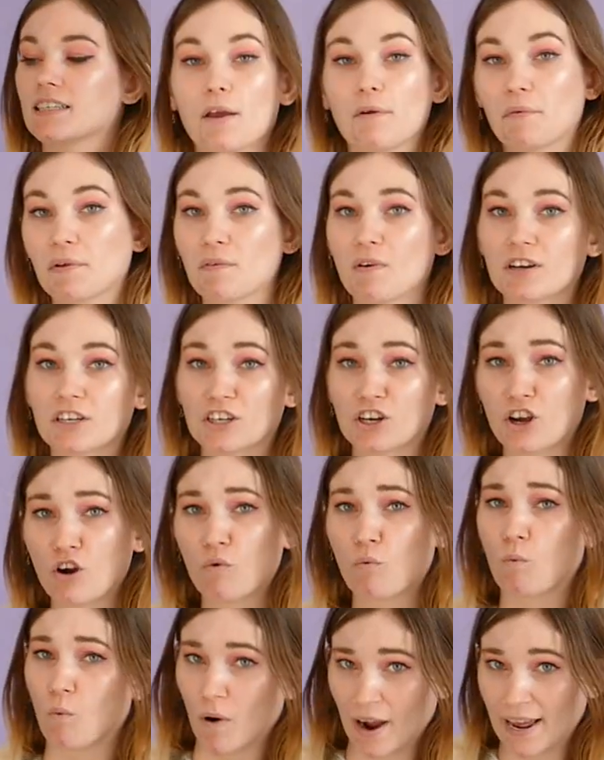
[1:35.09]
If you want to
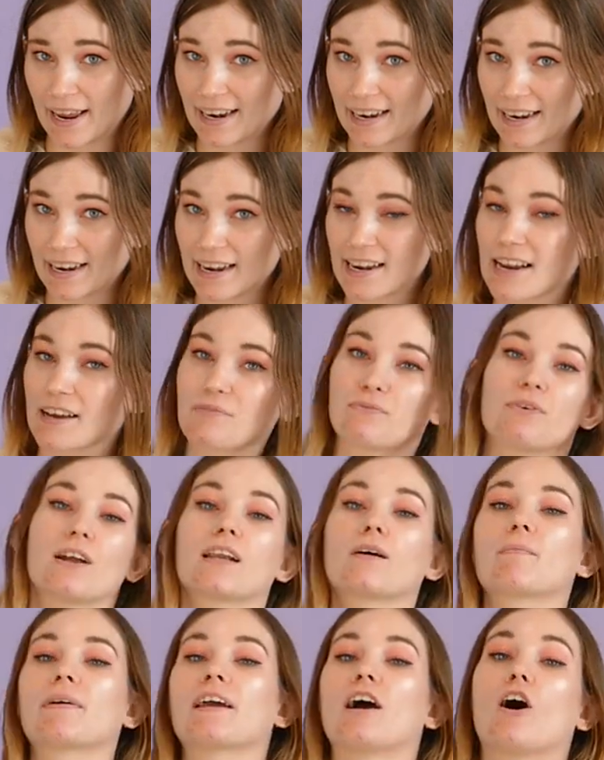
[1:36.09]
know when, then
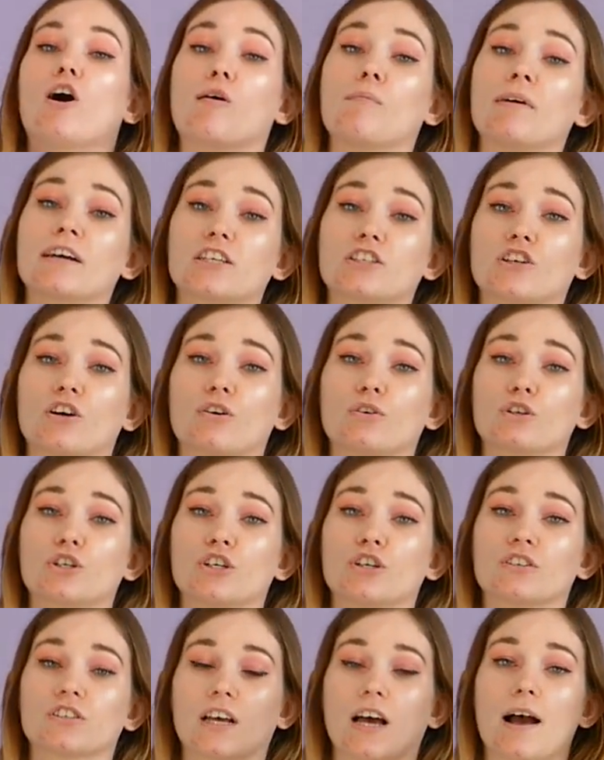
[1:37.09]
follow me on my
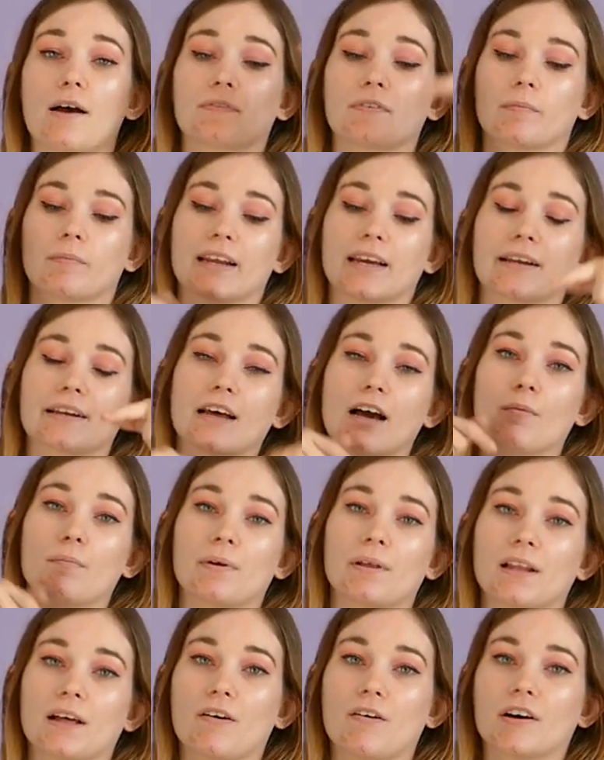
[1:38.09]
socials. I have them linked down
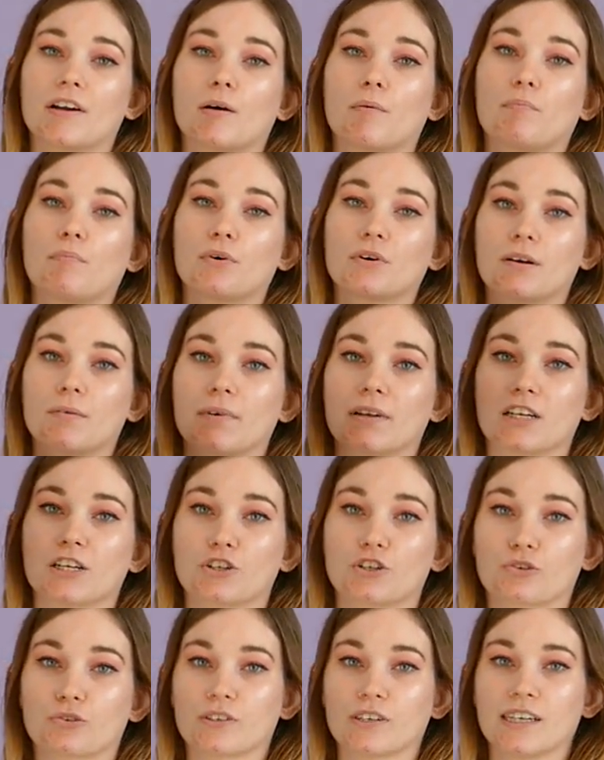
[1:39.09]
below and I'll put them in the
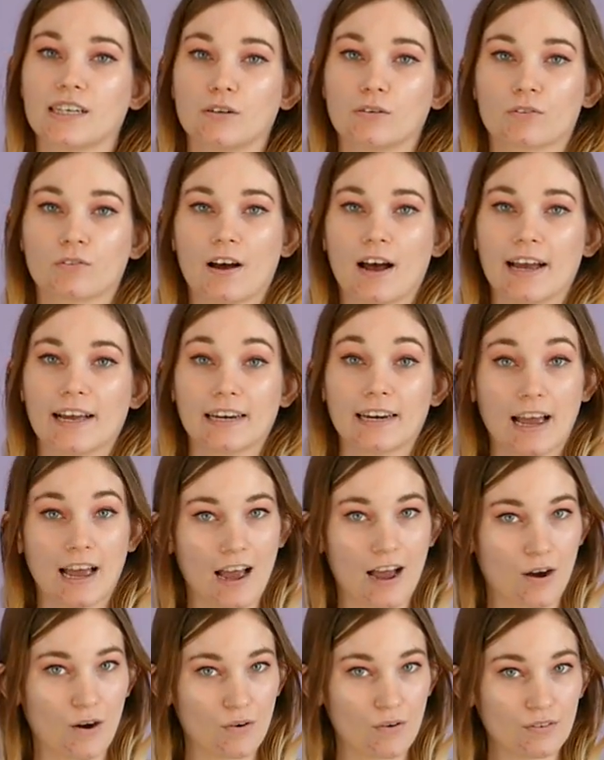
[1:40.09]
screen right
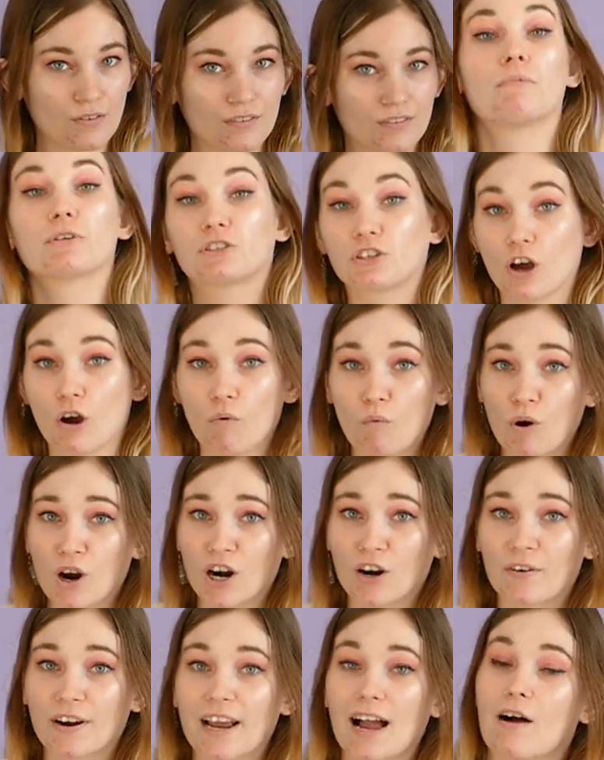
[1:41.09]
now. But don't
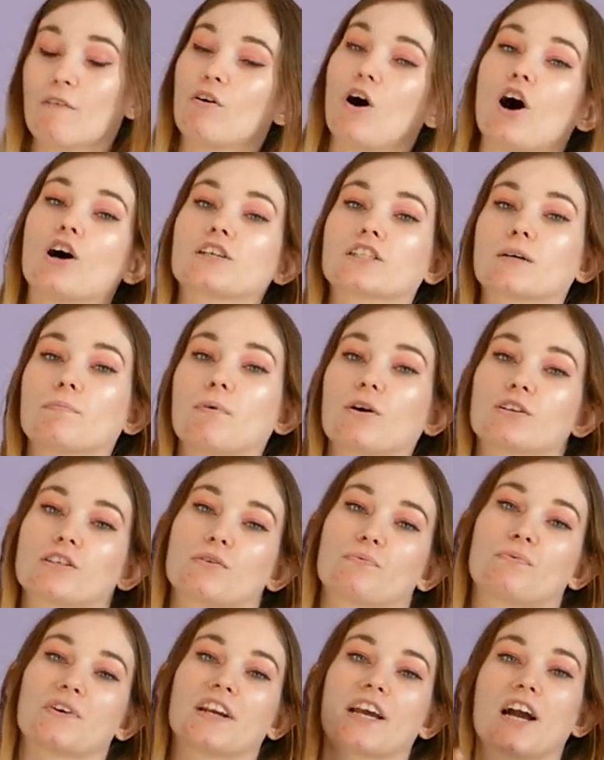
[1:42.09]
worry, I will also post
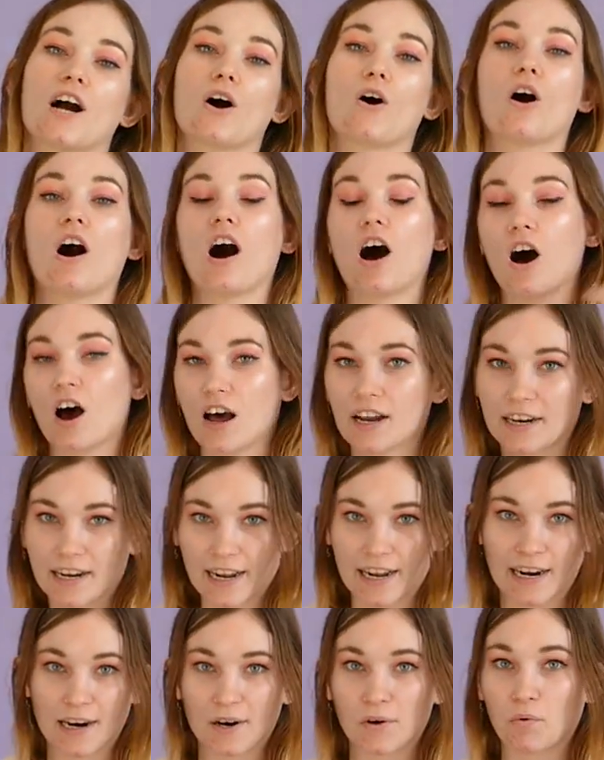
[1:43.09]
a video on
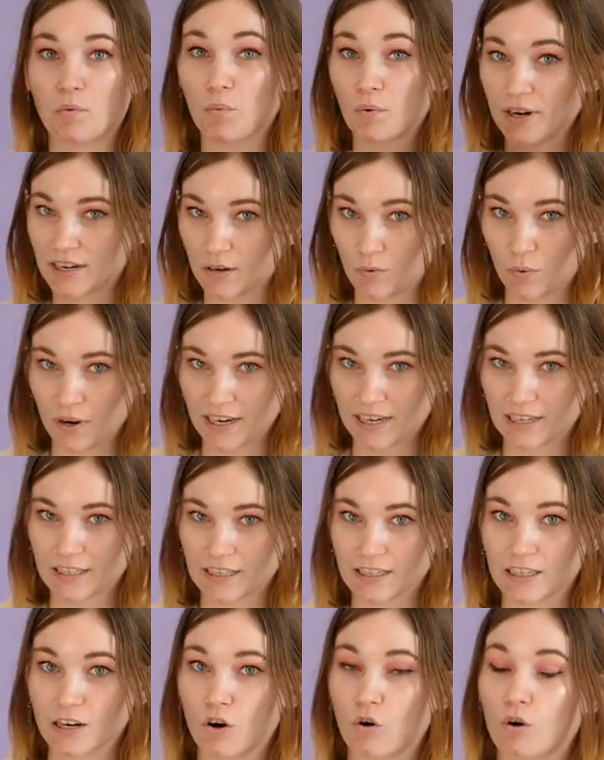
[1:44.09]
here with the
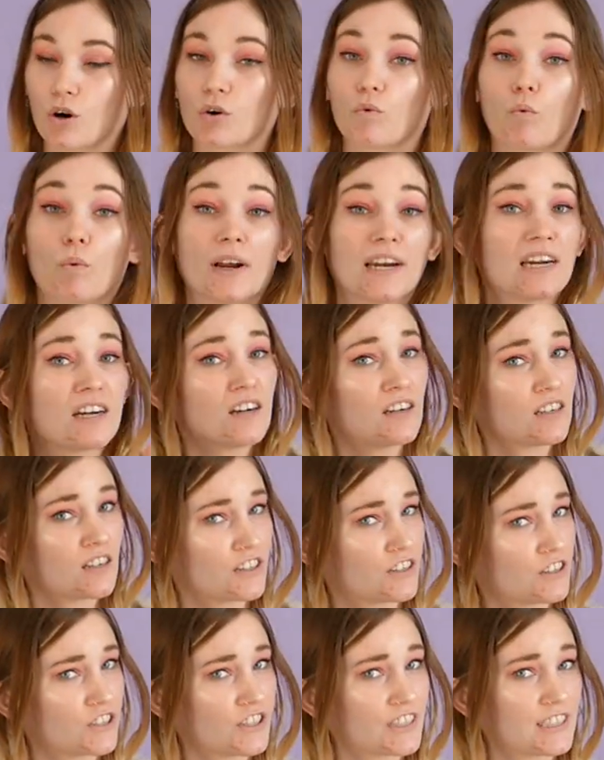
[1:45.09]
winner or
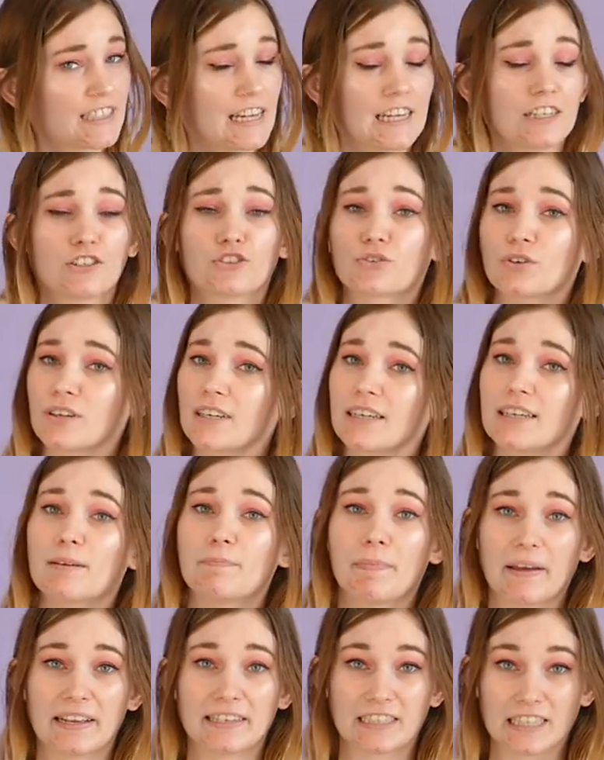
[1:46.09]
winners. That truly
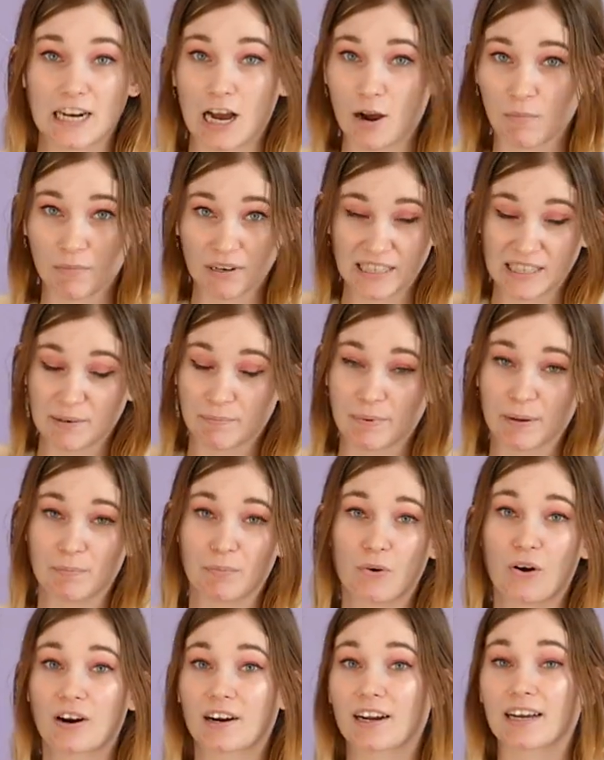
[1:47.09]
depends on how many
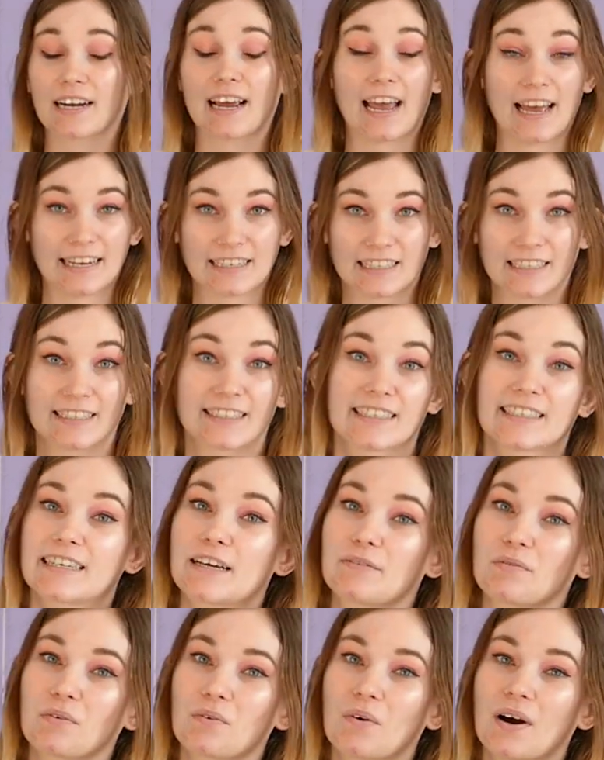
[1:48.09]
people are gonna enter this
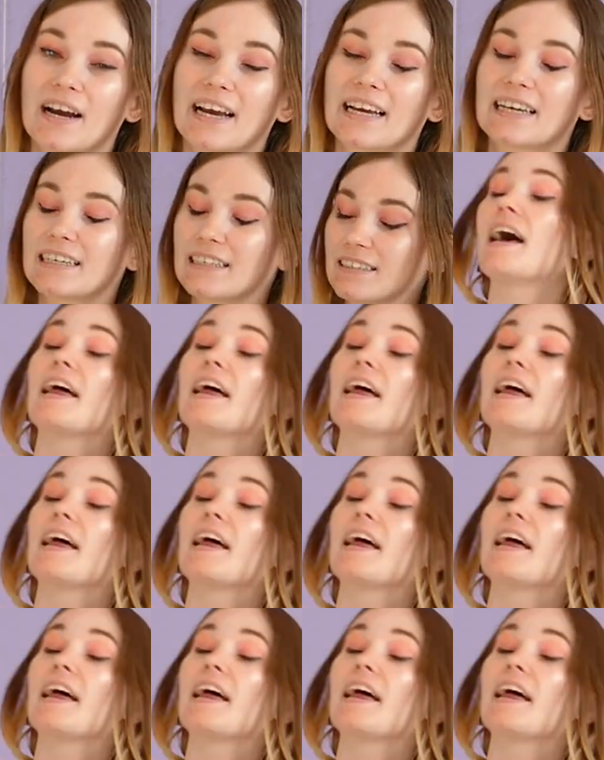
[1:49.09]
giveaway.